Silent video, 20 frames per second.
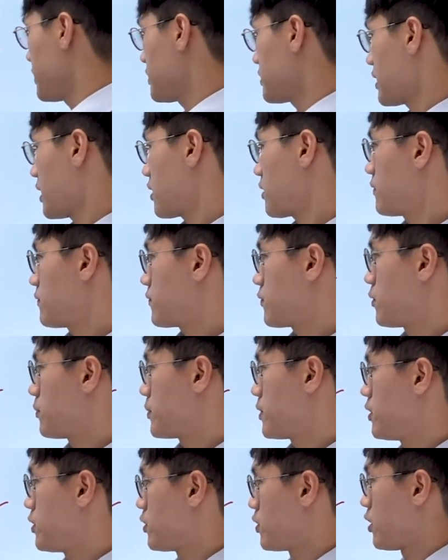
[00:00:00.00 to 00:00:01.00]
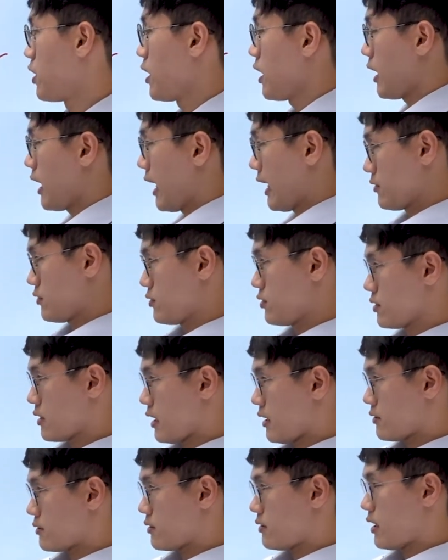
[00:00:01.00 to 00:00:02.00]
second form here, I took
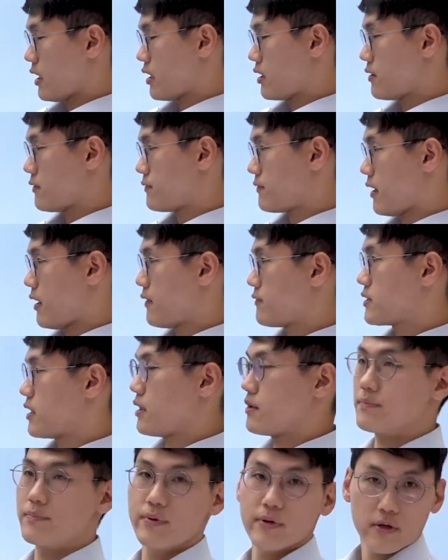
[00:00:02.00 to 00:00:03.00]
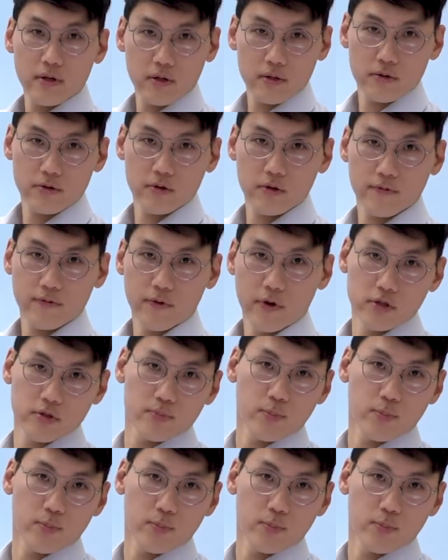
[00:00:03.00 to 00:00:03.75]
out negative 5z, put it into the first